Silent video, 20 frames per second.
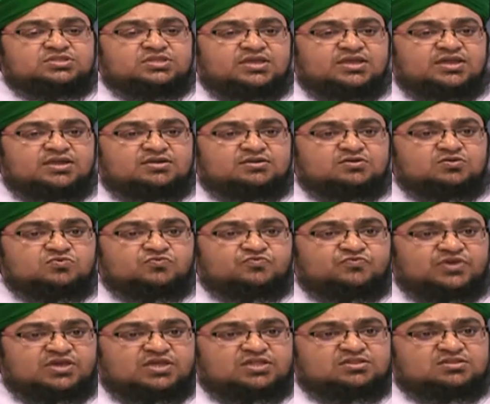that
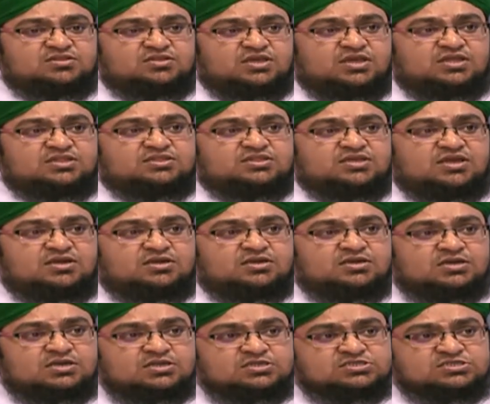wealth and that
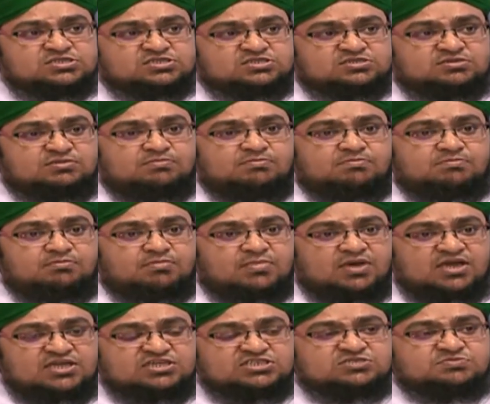richness
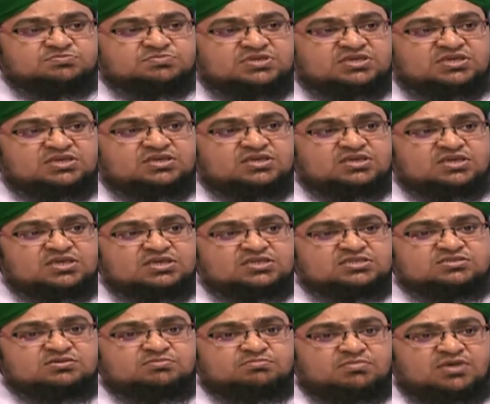might be
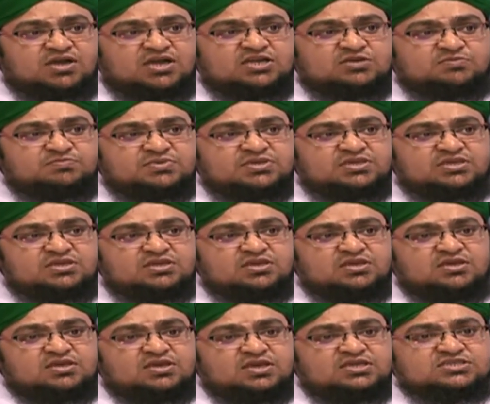
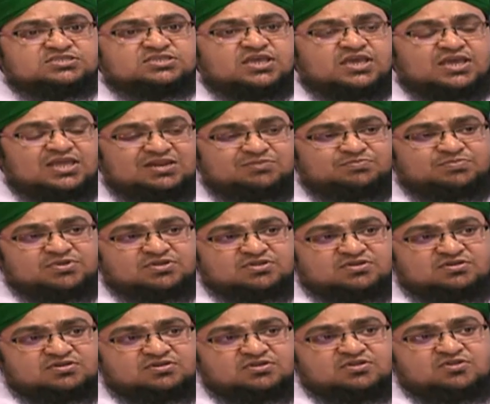his helper
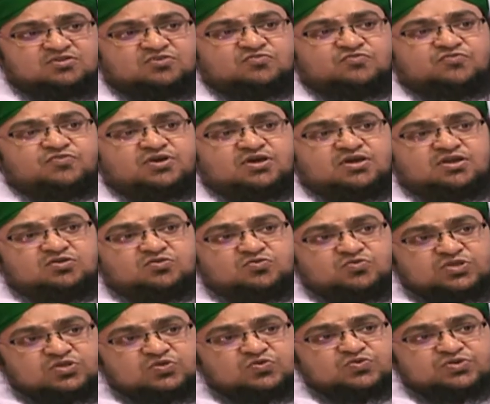for
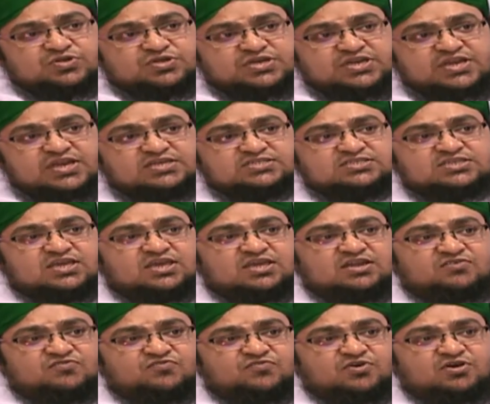doing good deeds
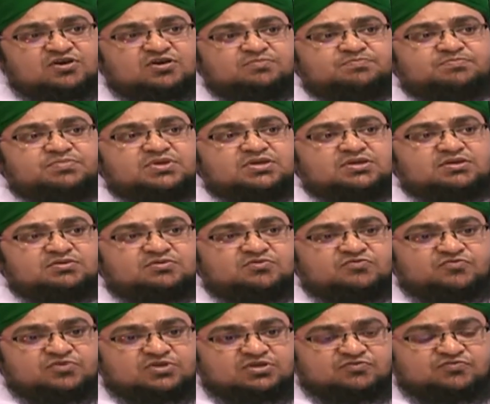and
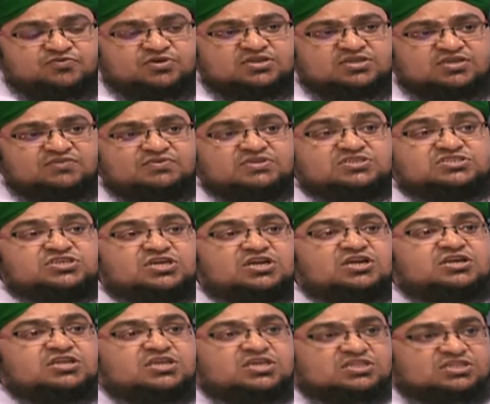for giving
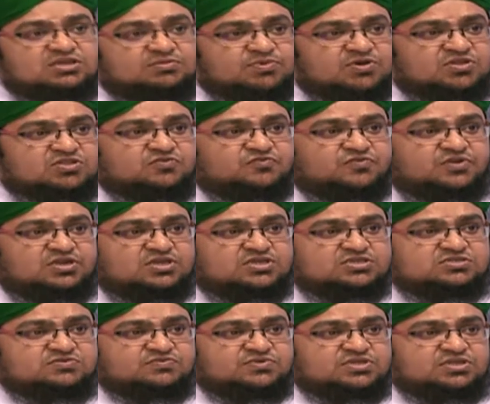charity in the path of Allah
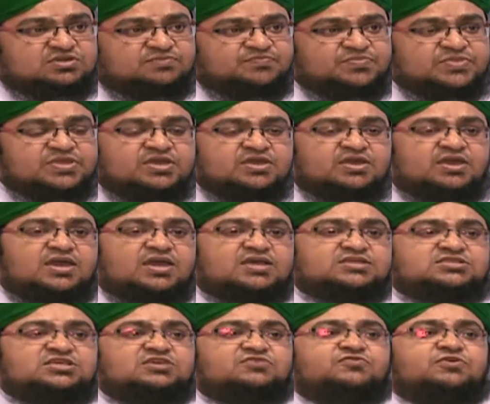Azza wa Jal.
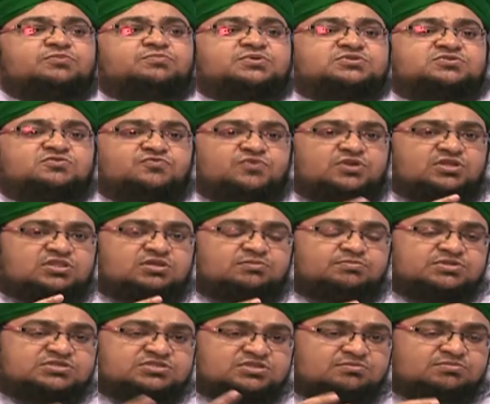As if a person, for
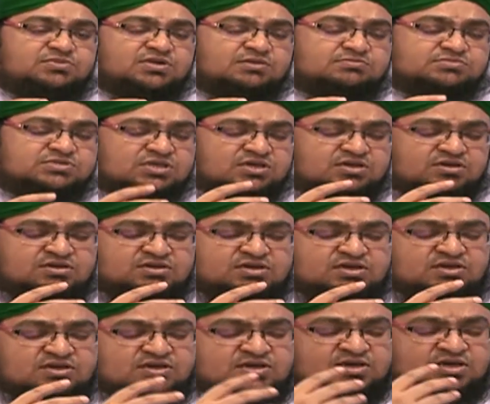example, sometimes
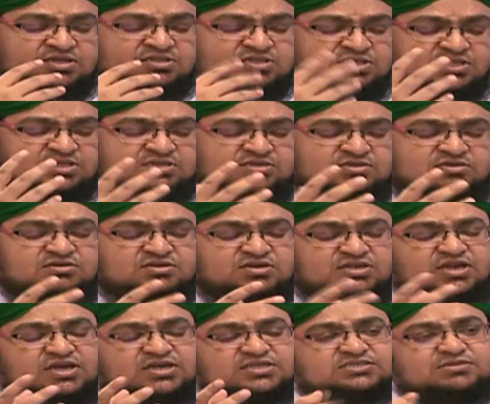I think
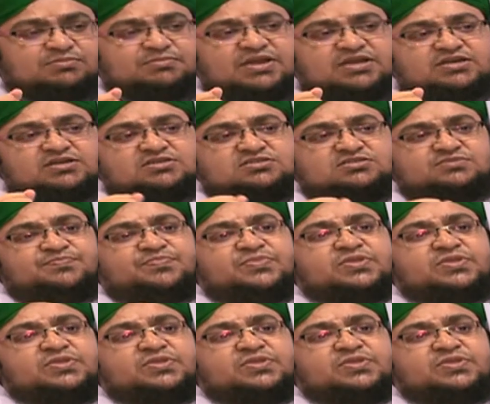regarding some matters,